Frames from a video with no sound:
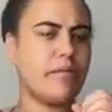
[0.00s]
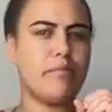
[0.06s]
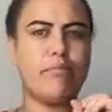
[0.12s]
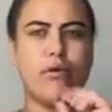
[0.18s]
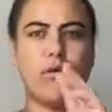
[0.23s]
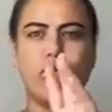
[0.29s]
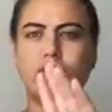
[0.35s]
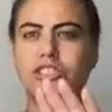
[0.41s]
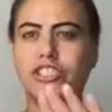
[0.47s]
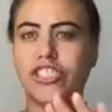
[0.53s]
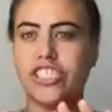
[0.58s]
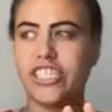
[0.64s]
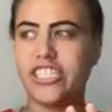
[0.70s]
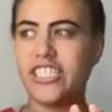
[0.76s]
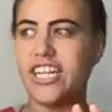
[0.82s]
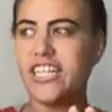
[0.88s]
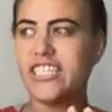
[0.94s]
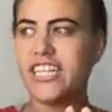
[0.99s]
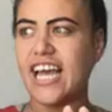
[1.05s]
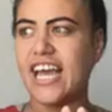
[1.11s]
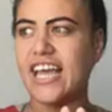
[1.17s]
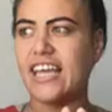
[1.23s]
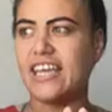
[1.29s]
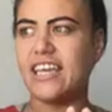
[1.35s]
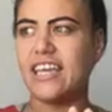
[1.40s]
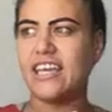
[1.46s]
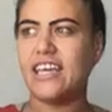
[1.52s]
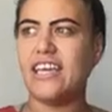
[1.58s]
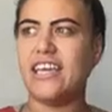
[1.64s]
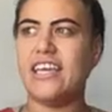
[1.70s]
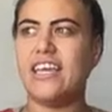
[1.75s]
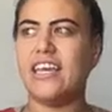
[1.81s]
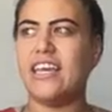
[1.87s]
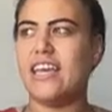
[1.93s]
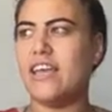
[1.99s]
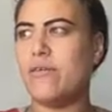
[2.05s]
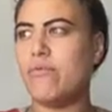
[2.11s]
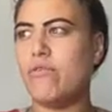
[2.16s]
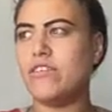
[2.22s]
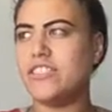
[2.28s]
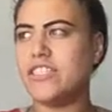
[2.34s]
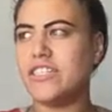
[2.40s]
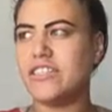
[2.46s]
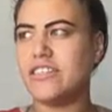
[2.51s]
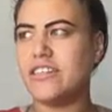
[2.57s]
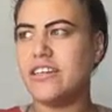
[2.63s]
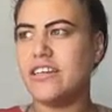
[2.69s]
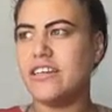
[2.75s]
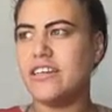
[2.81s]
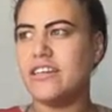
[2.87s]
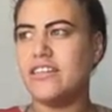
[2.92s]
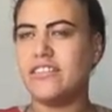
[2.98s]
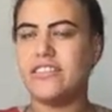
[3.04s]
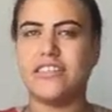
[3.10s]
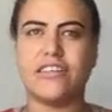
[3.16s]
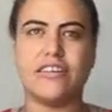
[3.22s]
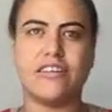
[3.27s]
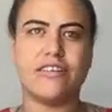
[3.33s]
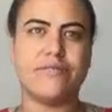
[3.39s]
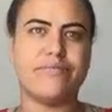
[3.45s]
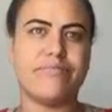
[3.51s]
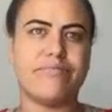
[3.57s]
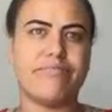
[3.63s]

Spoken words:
pause she did take, it wasn't to